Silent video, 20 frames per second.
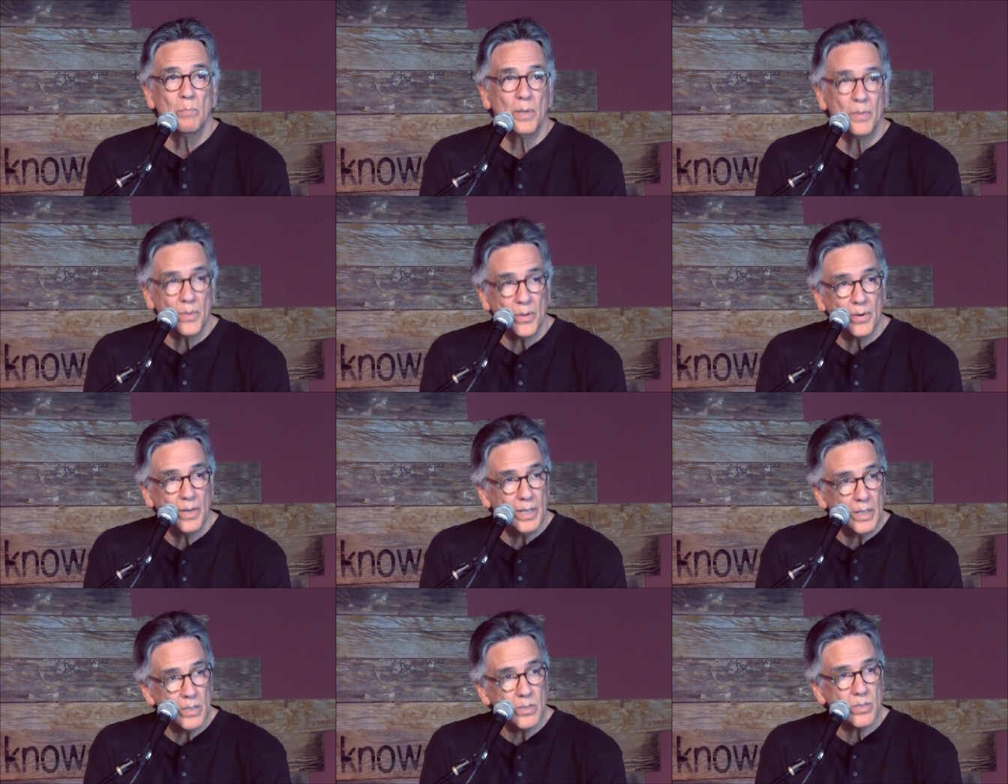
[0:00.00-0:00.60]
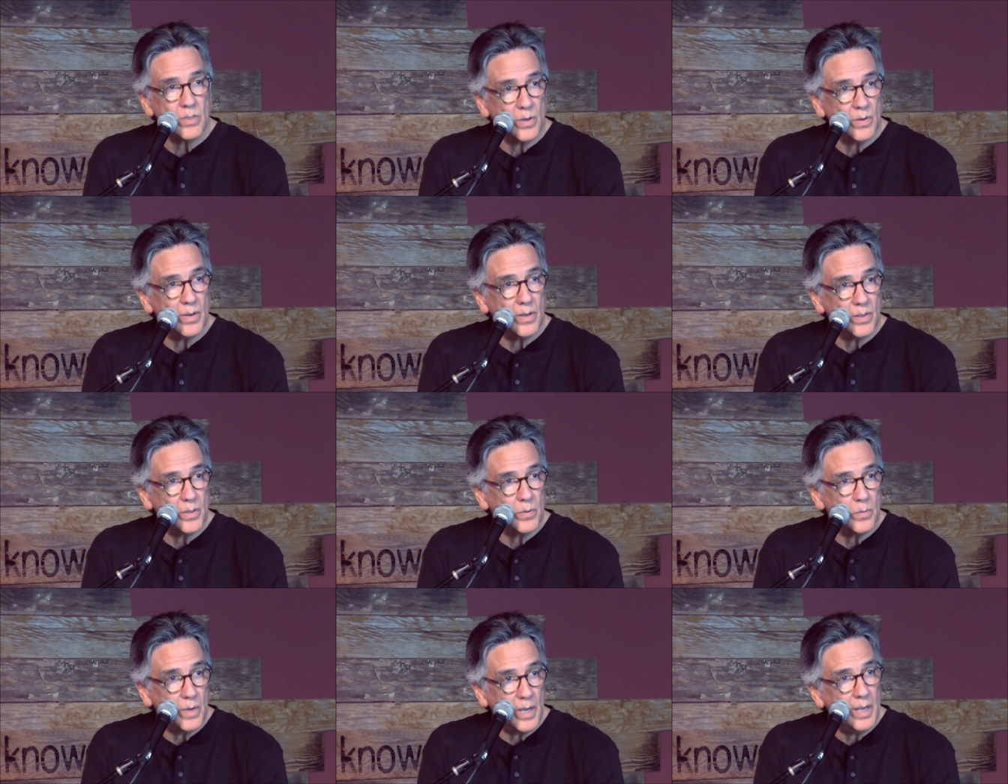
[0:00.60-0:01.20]
But there is no
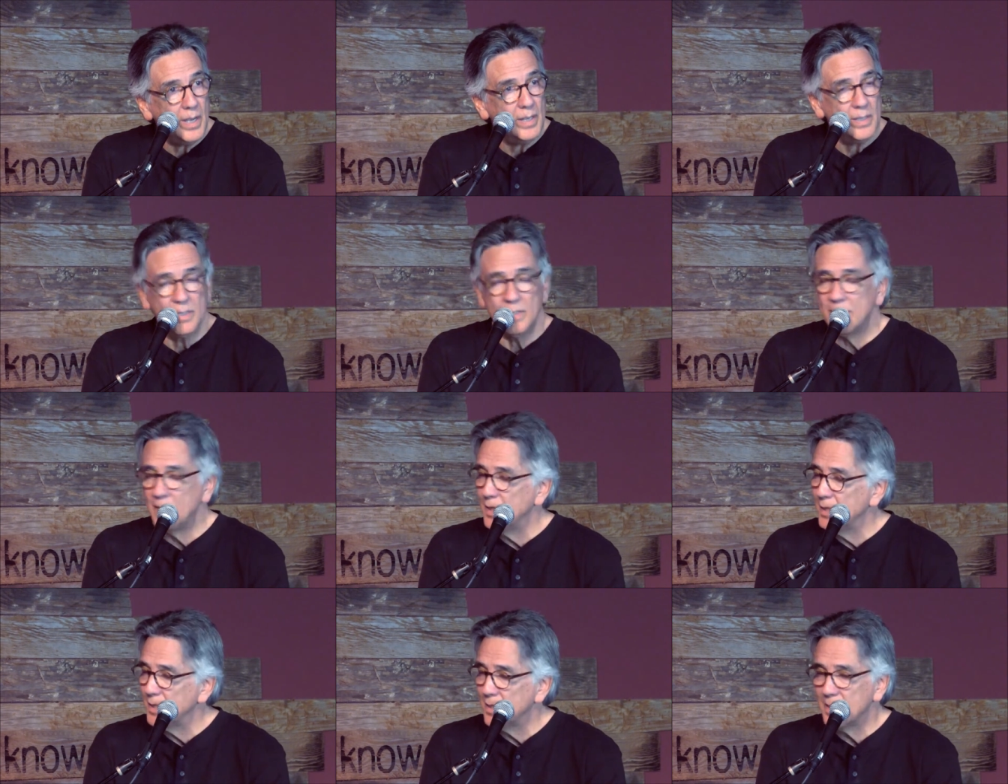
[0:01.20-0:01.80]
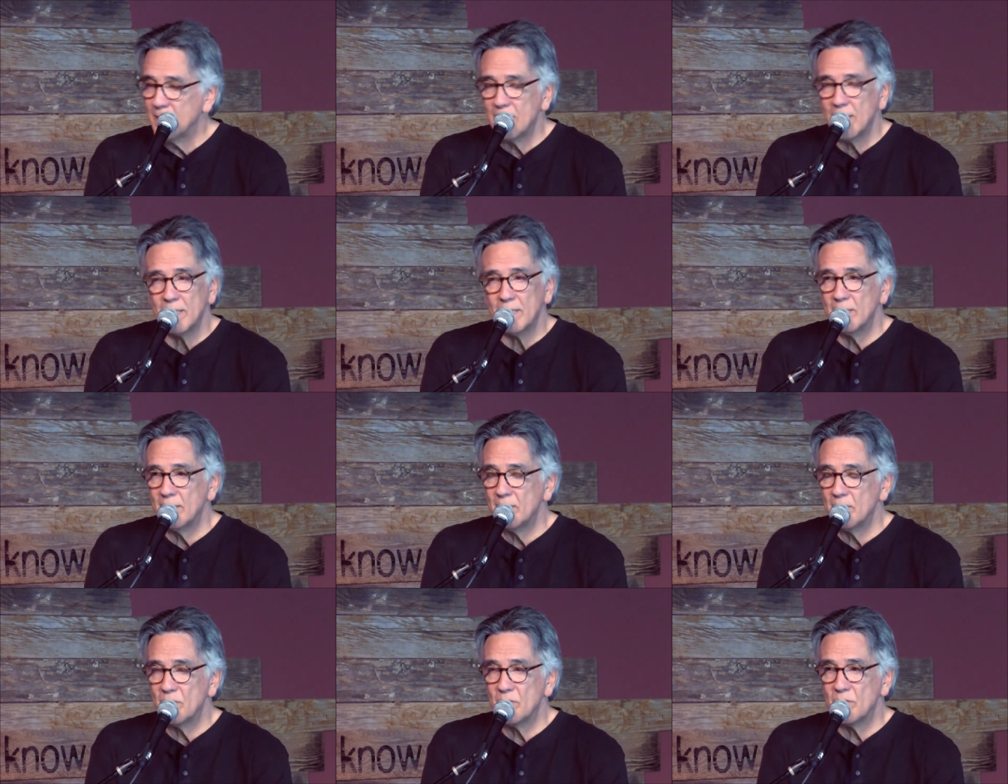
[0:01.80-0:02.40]
other way. Jesus
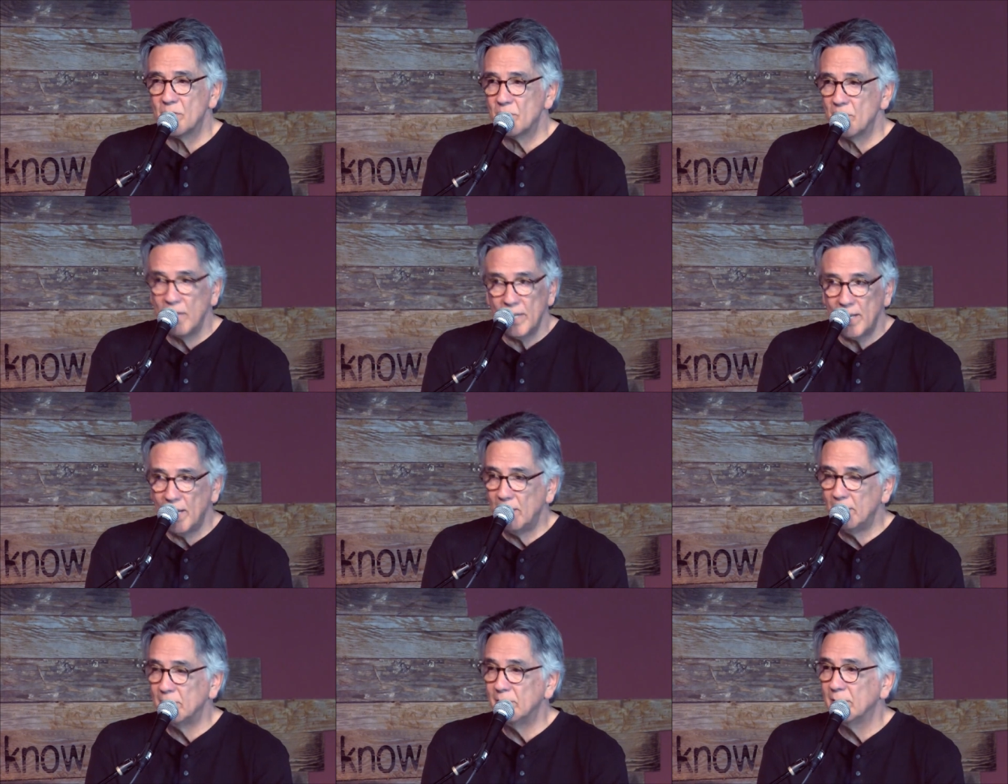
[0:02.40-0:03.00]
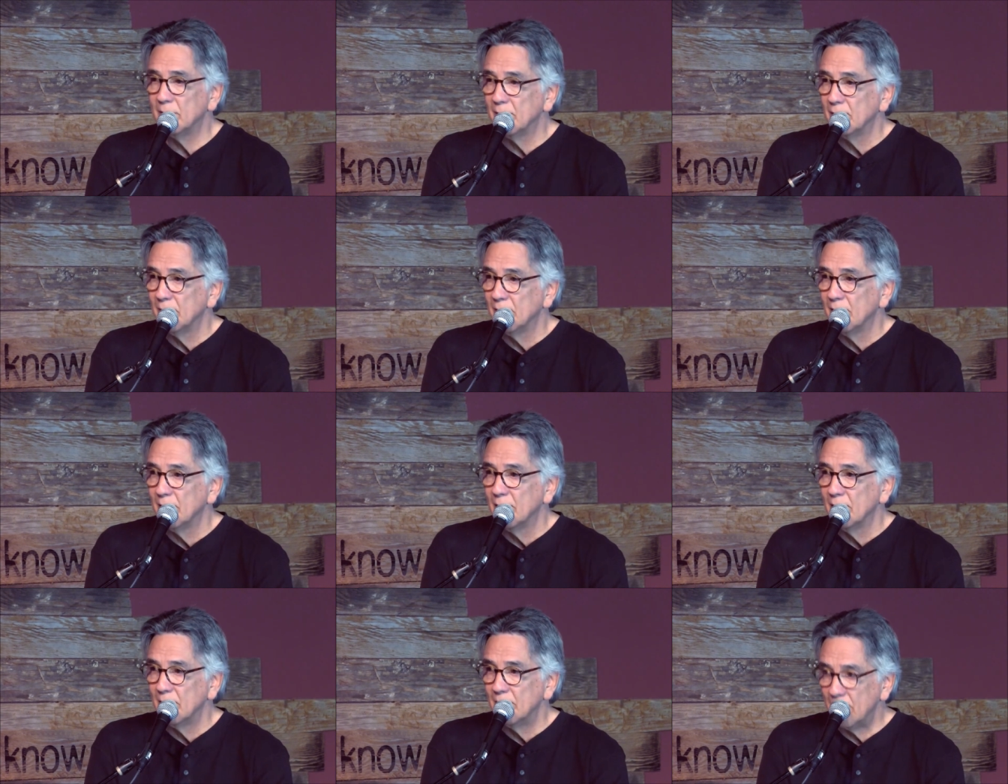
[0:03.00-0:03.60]
says this straight out.
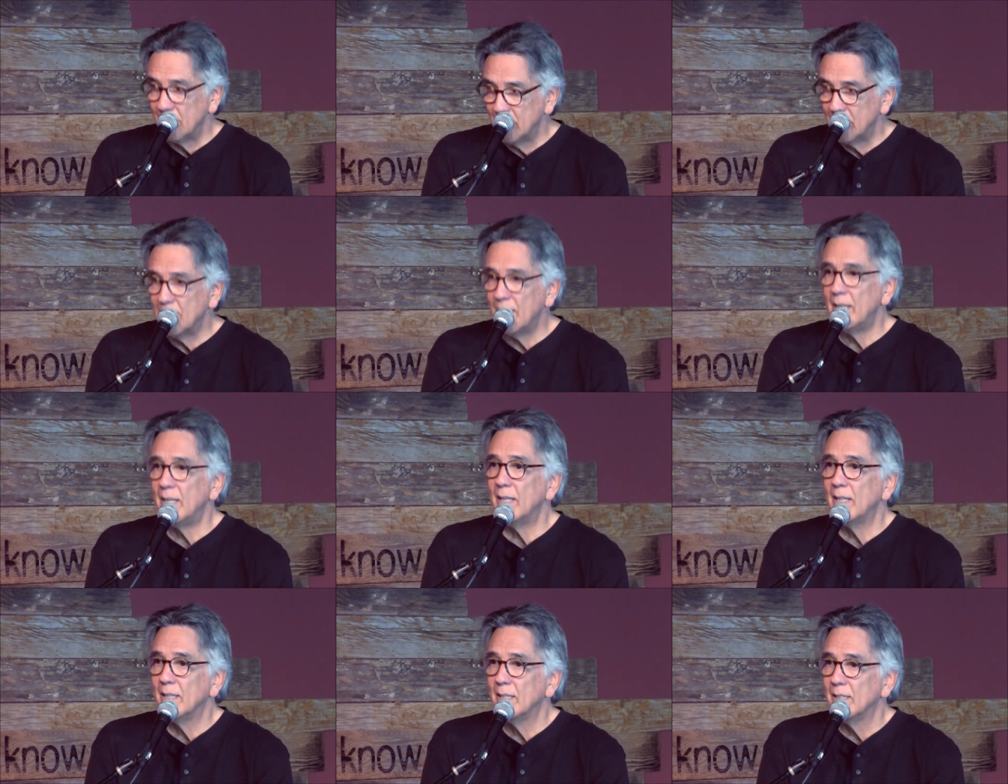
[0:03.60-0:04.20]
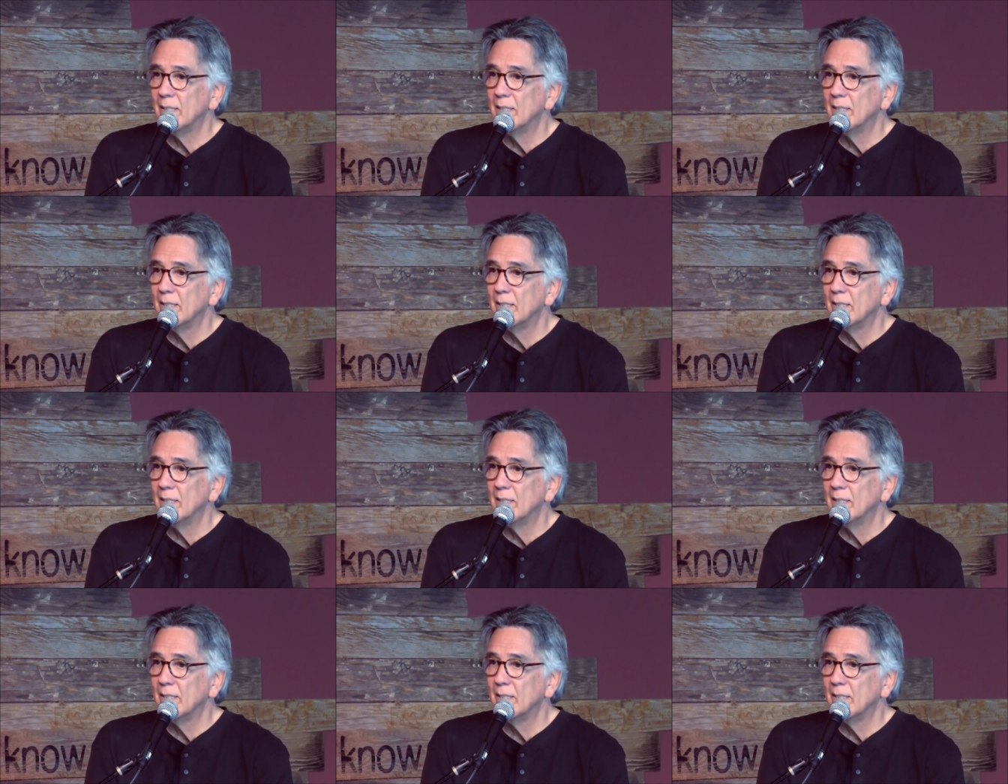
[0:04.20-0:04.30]
This is it.